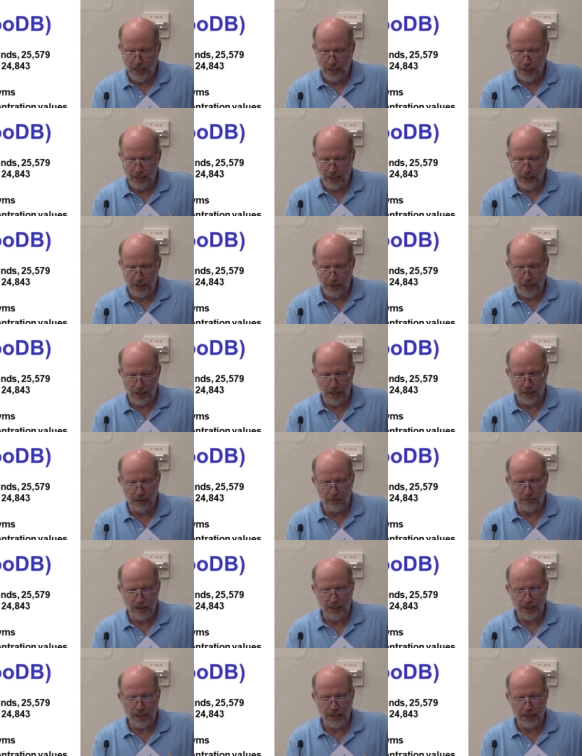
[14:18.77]
And in
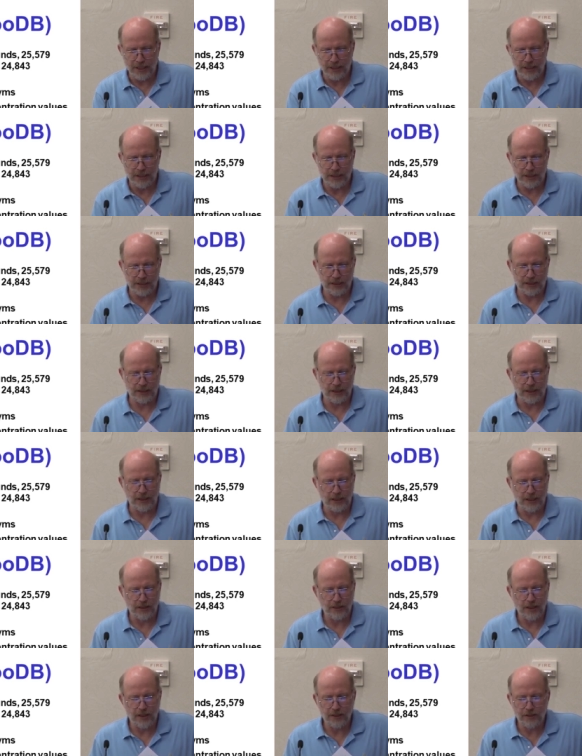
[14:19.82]
many cases,
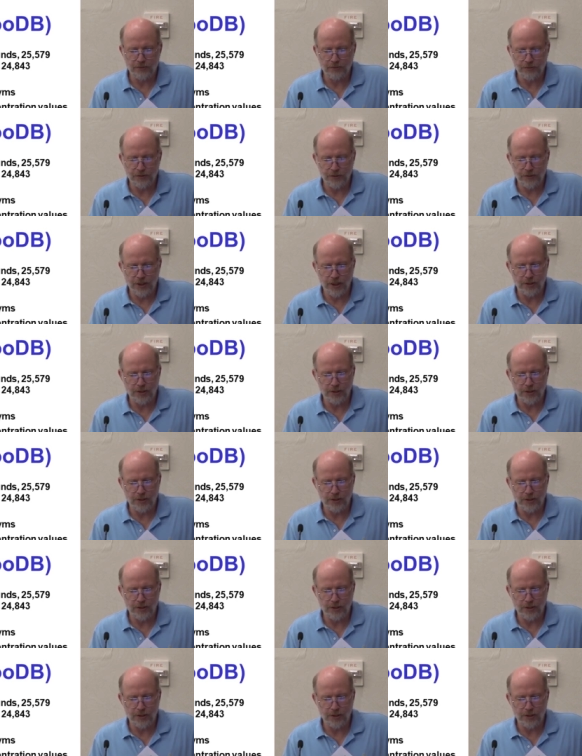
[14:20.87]
a lot of the food